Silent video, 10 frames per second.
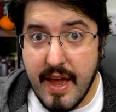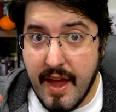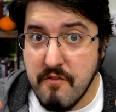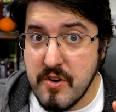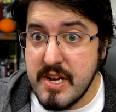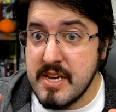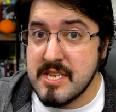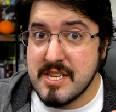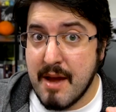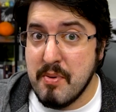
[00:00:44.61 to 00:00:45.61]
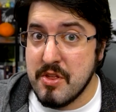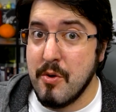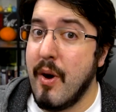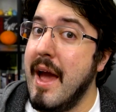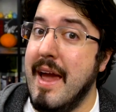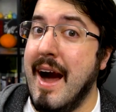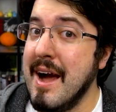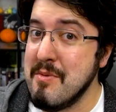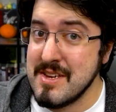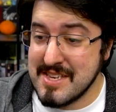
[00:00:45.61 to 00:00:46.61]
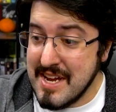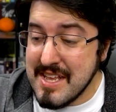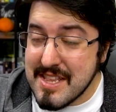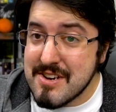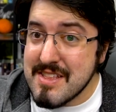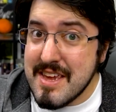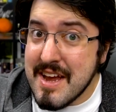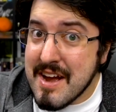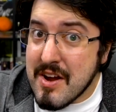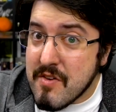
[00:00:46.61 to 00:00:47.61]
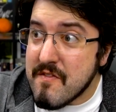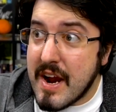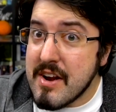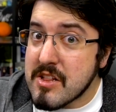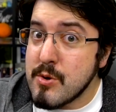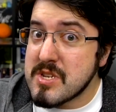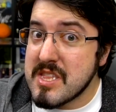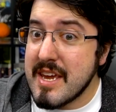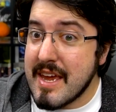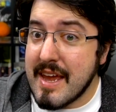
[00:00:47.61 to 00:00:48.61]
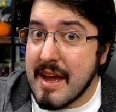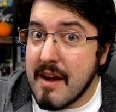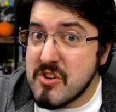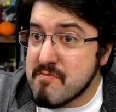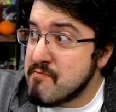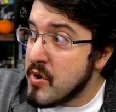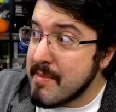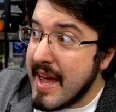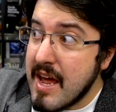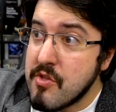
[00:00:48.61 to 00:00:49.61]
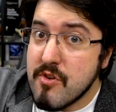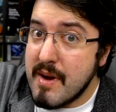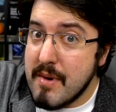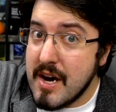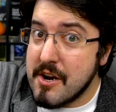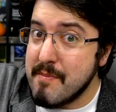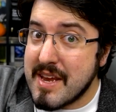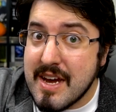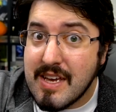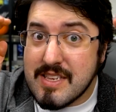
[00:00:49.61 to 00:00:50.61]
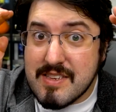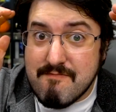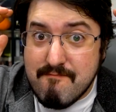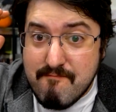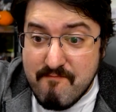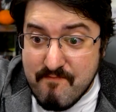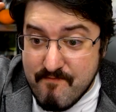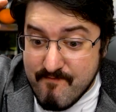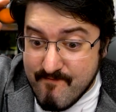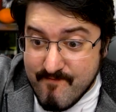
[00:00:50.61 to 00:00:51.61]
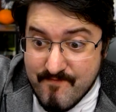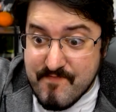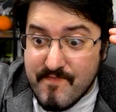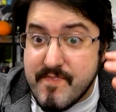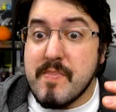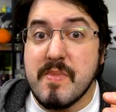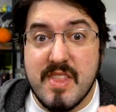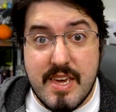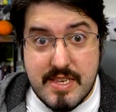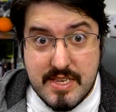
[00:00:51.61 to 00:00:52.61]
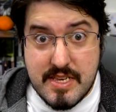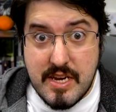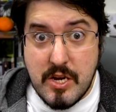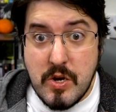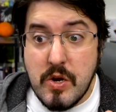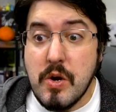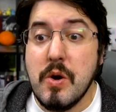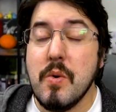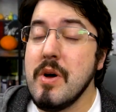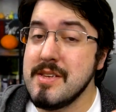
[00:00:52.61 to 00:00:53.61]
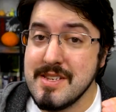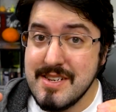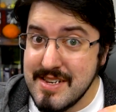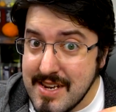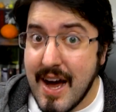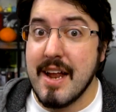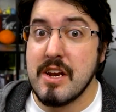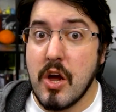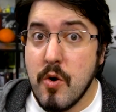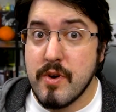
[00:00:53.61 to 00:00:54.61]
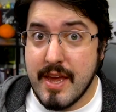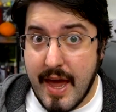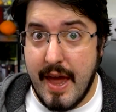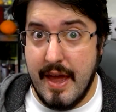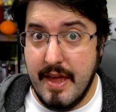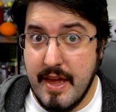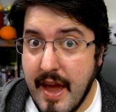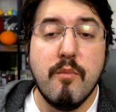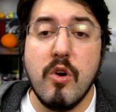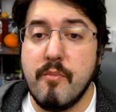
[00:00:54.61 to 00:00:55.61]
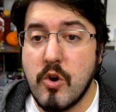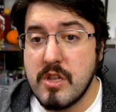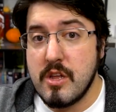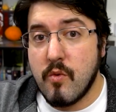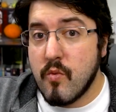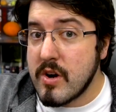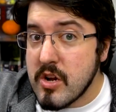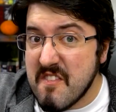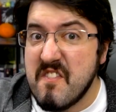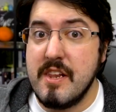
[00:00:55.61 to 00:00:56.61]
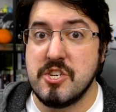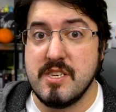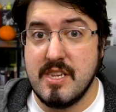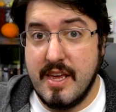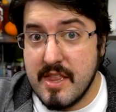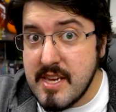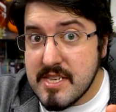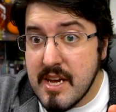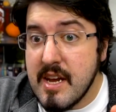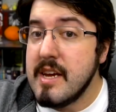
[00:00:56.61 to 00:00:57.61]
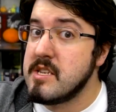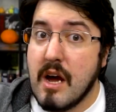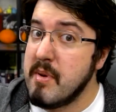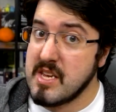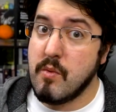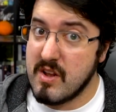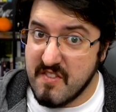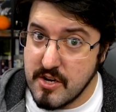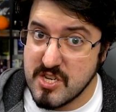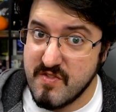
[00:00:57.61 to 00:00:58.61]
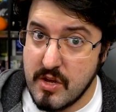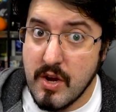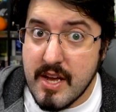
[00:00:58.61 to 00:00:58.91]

Every step of the way, I was literally very close to thinking, of just putting my hand through my monitor because this was not okay. More importantly, though, we're going to finish this today. This is not because I want to finish this video.